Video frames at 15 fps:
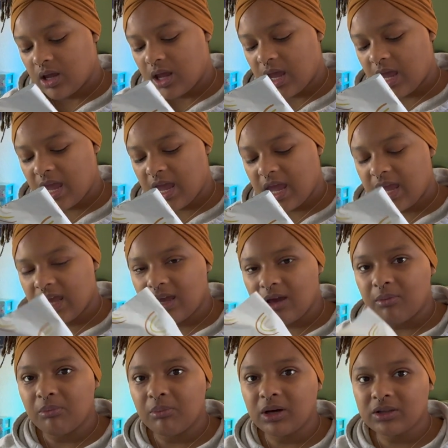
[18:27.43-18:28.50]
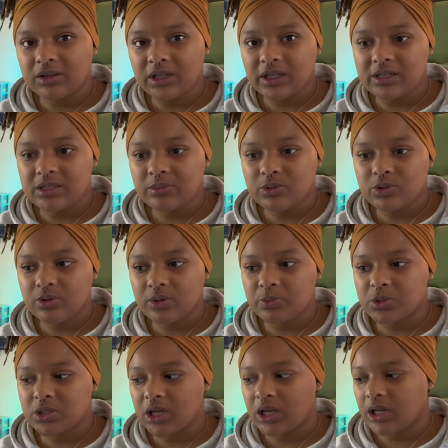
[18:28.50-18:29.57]
a monthly
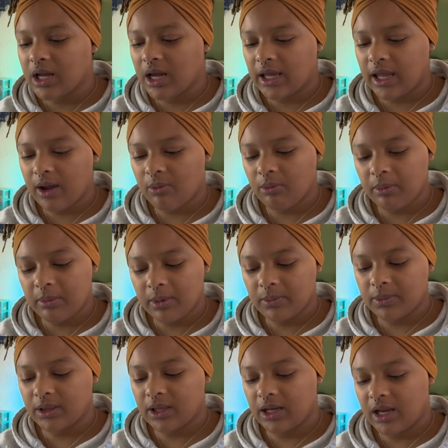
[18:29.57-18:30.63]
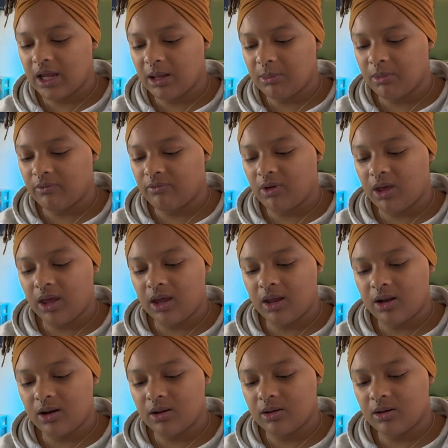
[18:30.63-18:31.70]
subscription. I can't remember the name of it,
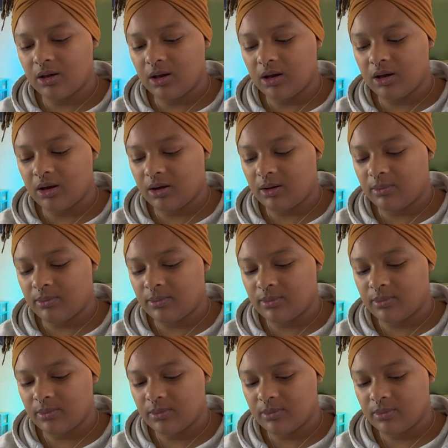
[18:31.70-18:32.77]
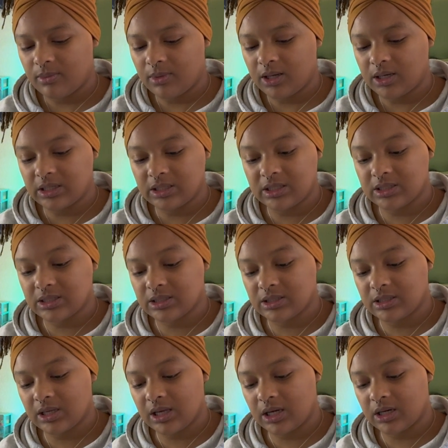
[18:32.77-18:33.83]
and it doesn't
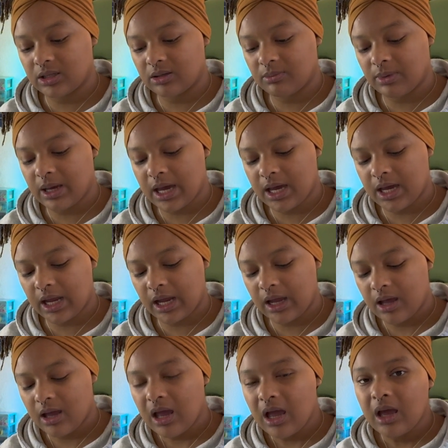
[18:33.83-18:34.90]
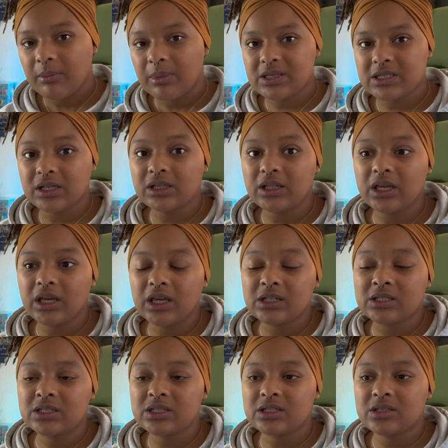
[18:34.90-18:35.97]
say on the bag. Basically,
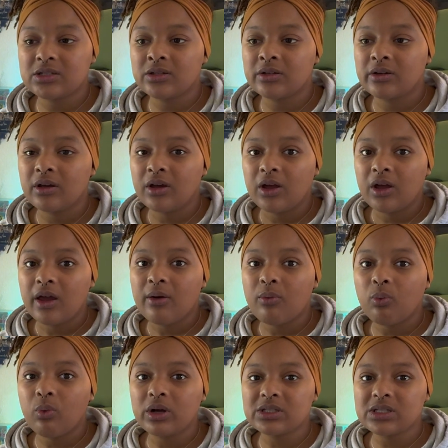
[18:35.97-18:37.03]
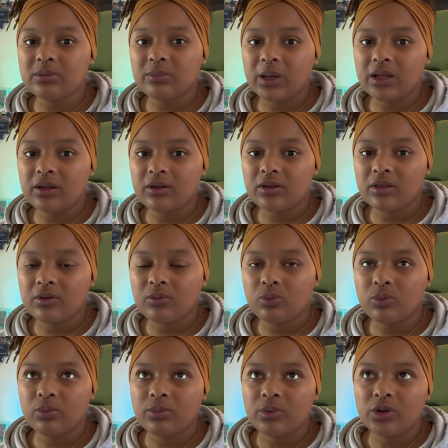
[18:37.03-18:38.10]
it's once a month
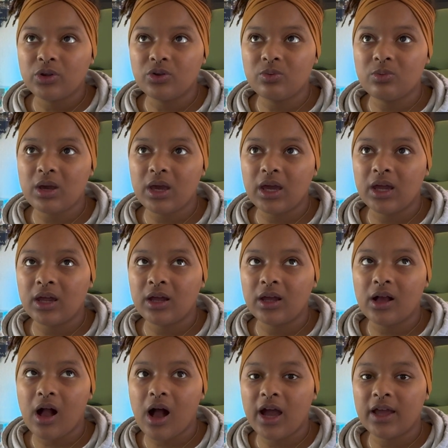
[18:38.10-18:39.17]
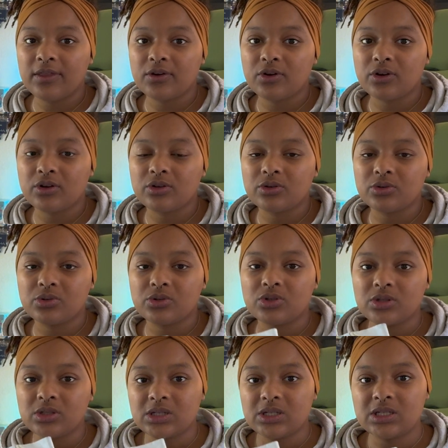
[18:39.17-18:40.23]
you get either
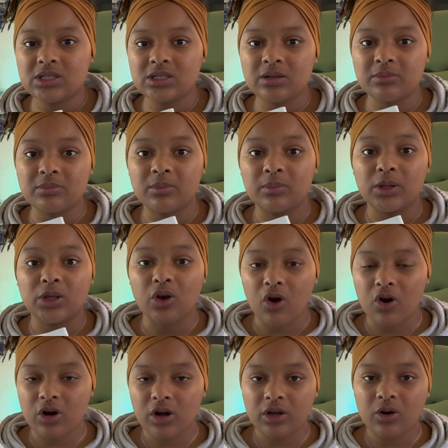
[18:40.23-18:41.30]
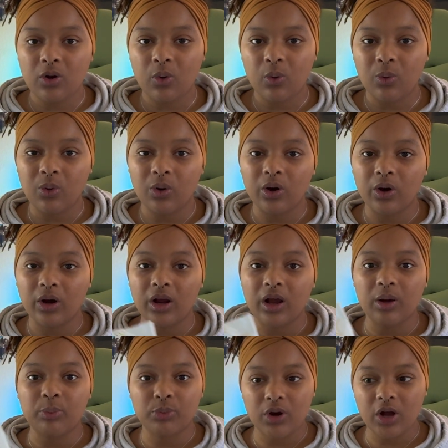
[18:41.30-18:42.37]
some yarn or a
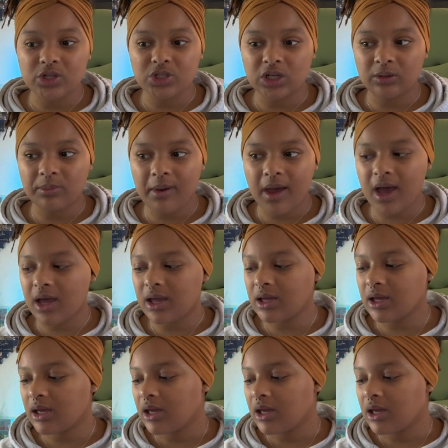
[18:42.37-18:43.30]
project bag,